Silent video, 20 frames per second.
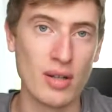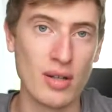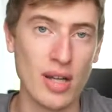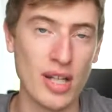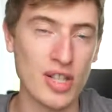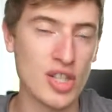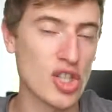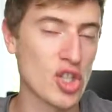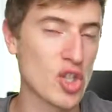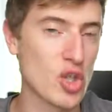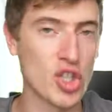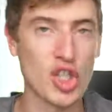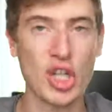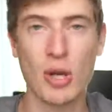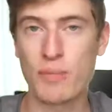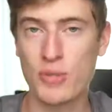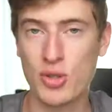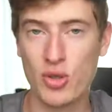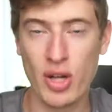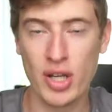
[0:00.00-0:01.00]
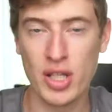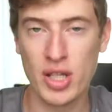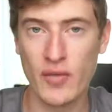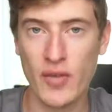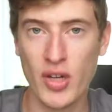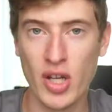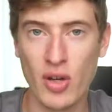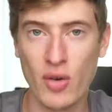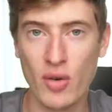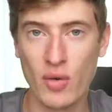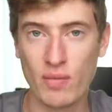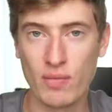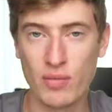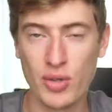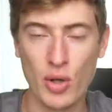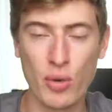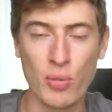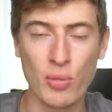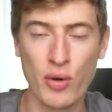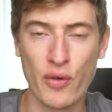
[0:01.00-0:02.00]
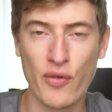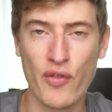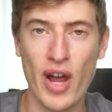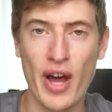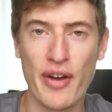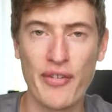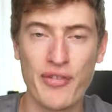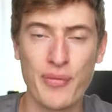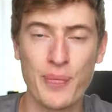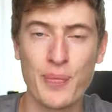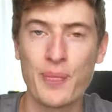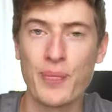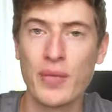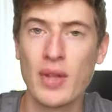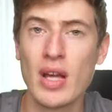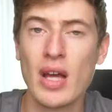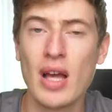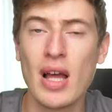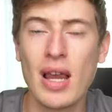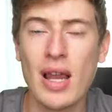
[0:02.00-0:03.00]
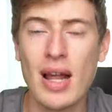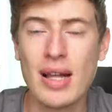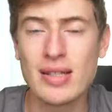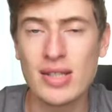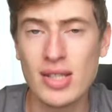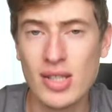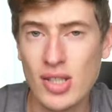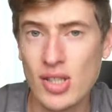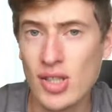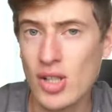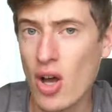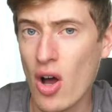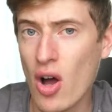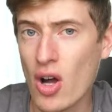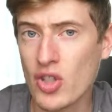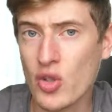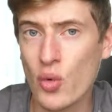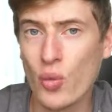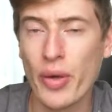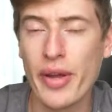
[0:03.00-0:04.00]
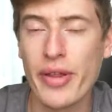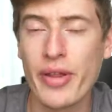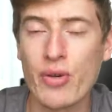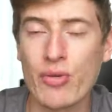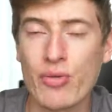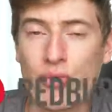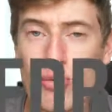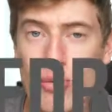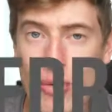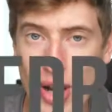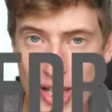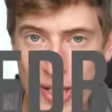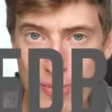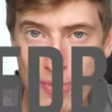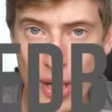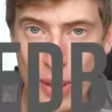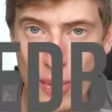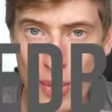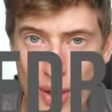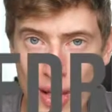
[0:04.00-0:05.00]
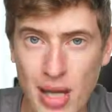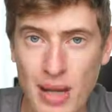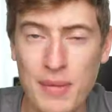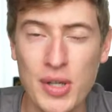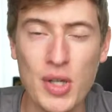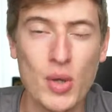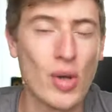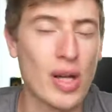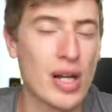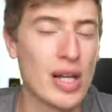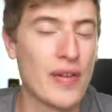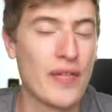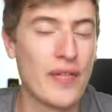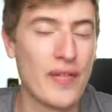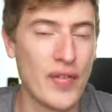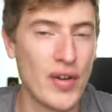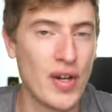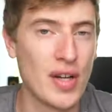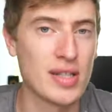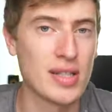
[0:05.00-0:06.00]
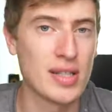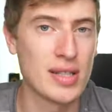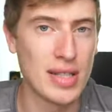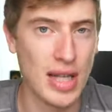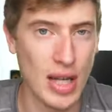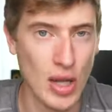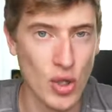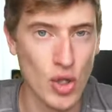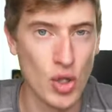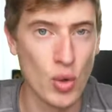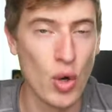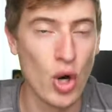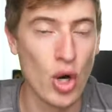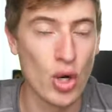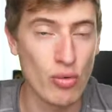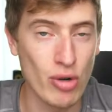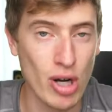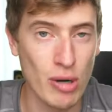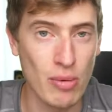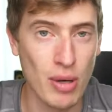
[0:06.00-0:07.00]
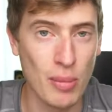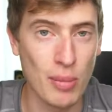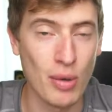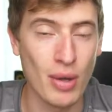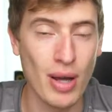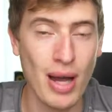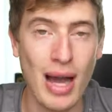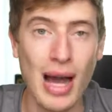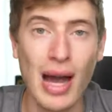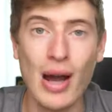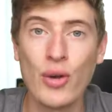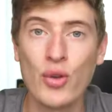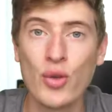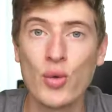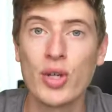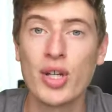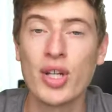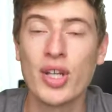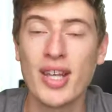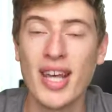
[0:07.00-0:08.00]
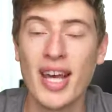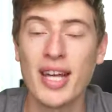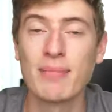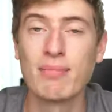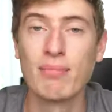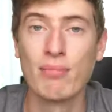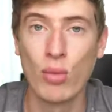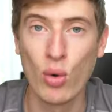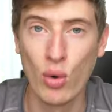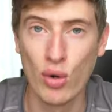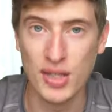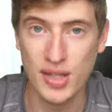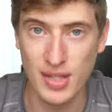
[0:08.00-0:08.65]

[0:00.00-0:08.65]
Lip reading: let's just jump straight into the video, no more fluff. Let's start with Redbubble, and let me quickly first tell you on Redbubble how you can get more